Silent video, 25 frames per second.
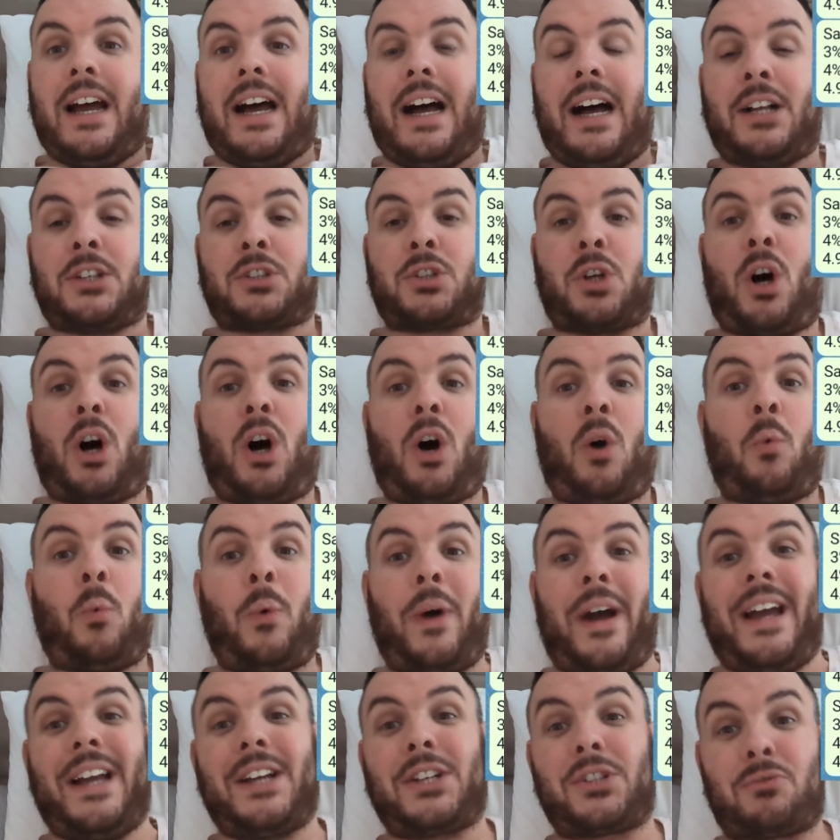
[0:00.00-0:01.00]
has got a
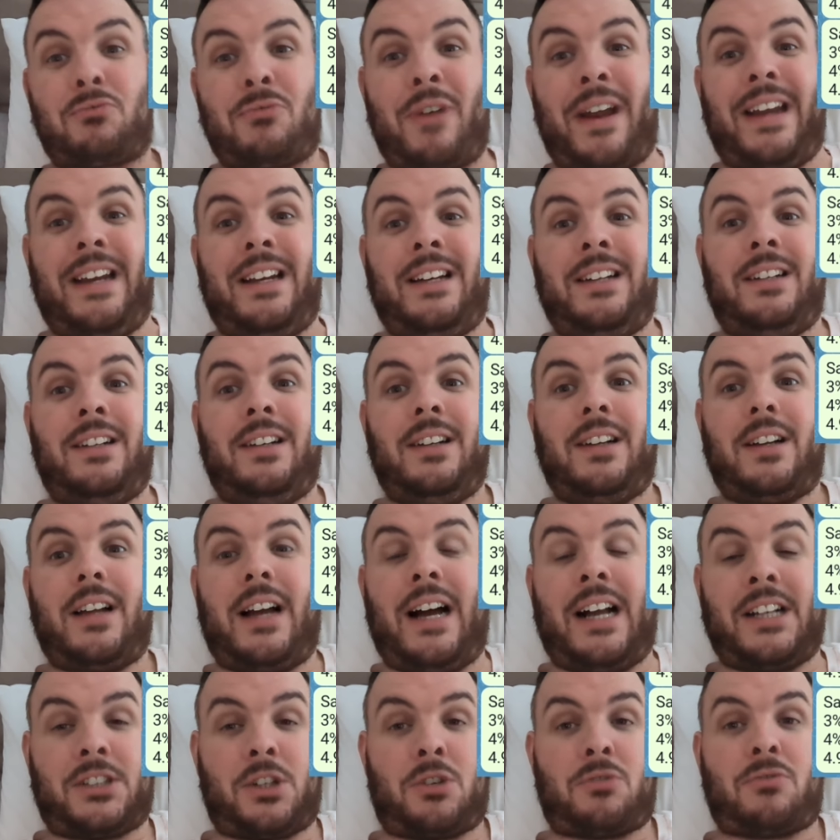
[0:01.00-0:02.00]
worse rating
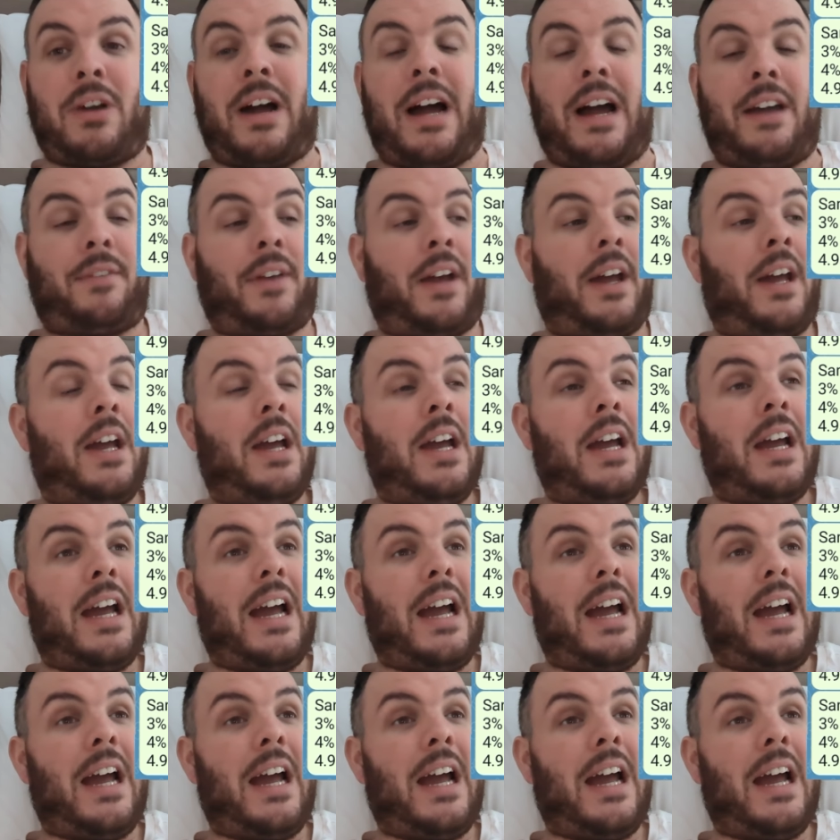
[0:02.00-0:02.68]
as a driver